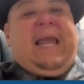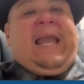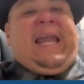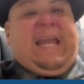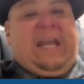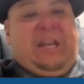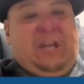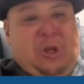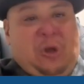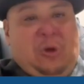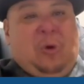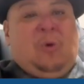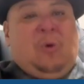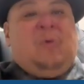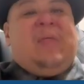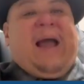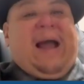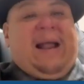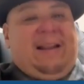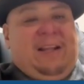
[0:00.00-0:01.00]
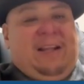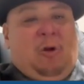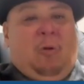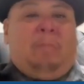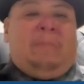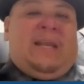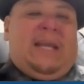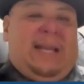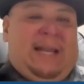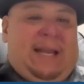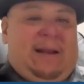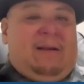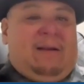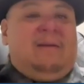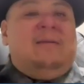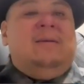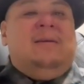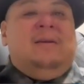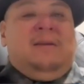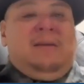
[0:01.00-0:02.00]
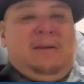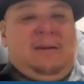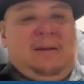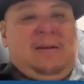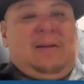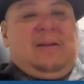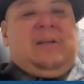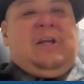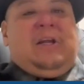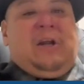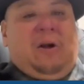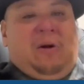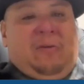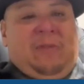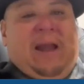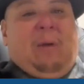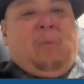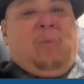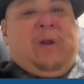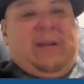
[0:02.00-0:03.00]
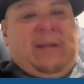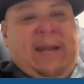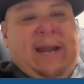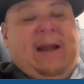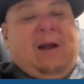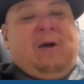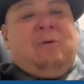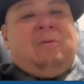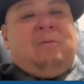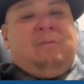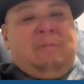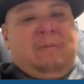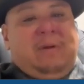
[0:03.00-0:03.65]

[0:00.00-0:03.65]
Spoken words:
He knew that little meeting, you know, that went down,